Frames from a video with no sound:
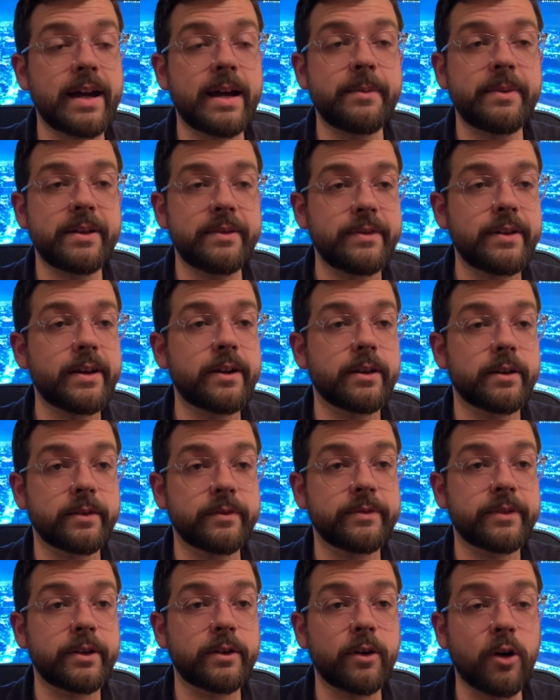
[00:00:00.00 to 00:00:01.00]
I mean, they're
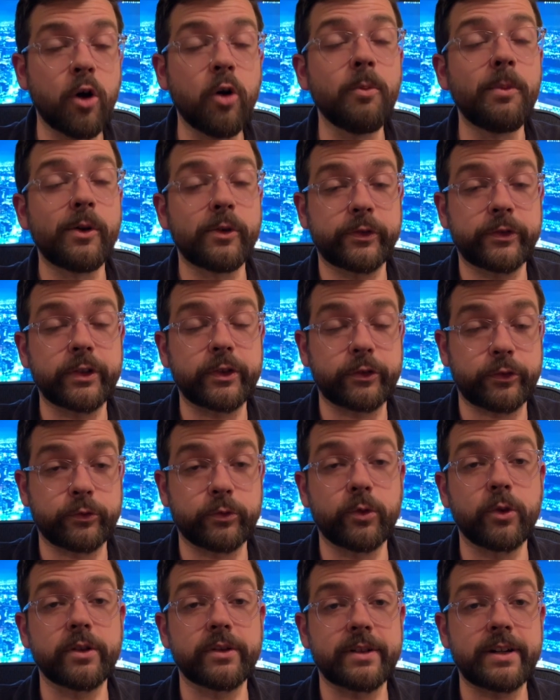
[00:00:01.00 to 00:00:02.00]
almost
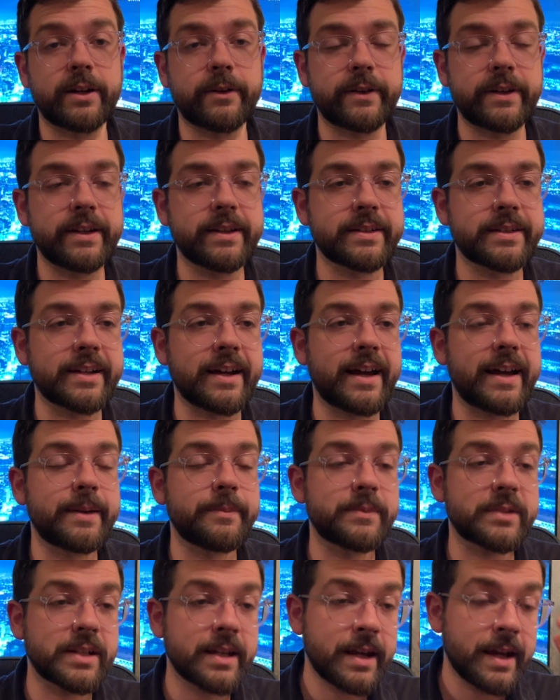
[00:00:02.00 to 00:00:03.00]
extraordinary at
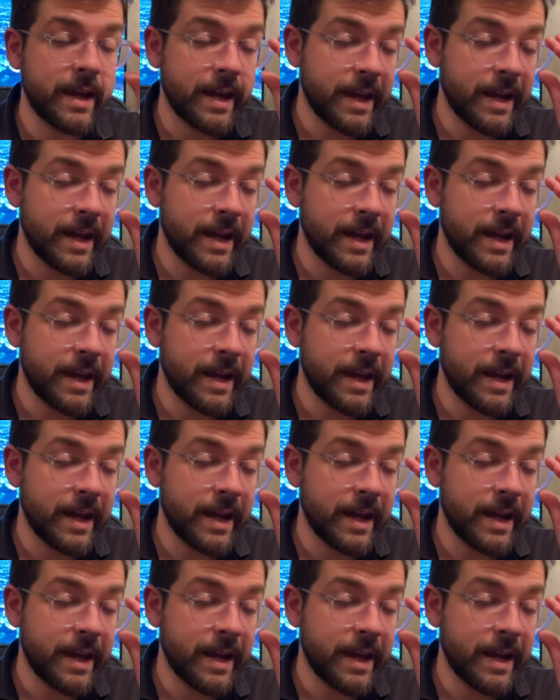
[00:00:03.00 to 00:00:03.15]
times.